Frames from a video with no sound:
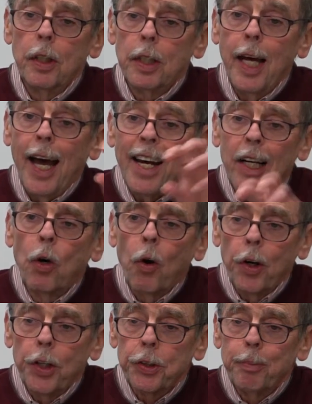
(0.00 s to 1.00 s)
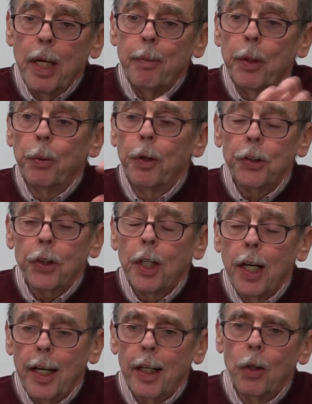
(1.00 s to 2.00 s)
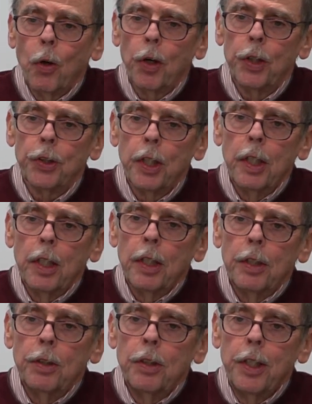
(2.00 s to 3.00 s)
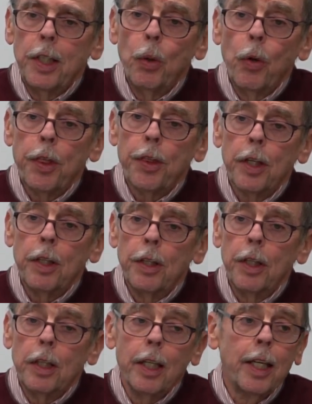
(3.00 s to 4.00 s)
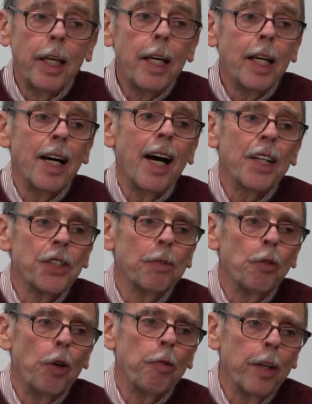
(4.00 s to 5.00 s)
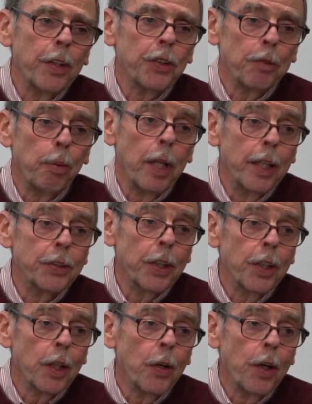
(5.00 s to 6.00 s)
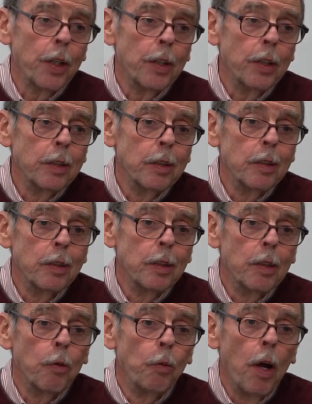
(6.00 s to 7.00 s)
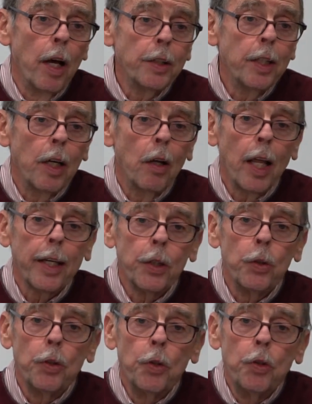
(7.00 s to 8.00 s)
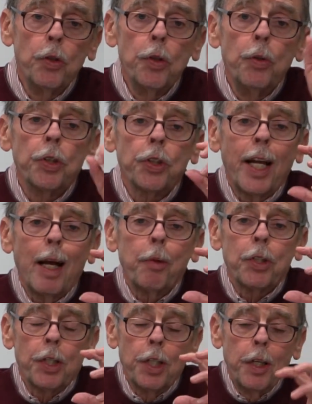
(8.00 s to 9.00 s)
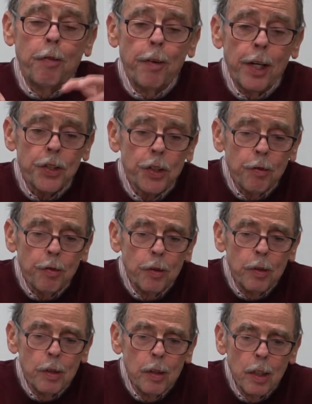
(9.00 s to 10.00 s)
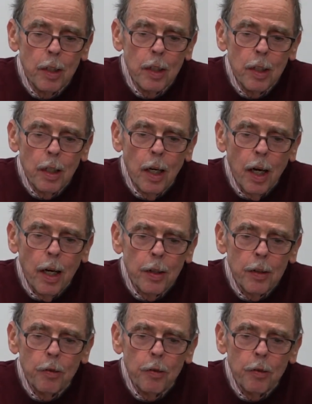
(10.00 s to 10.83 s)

categories, maybe risk categories, to deal with the, the, the, key kinds of offensive plays that they're going to run. You know, like you, you, you establish a defensive uh,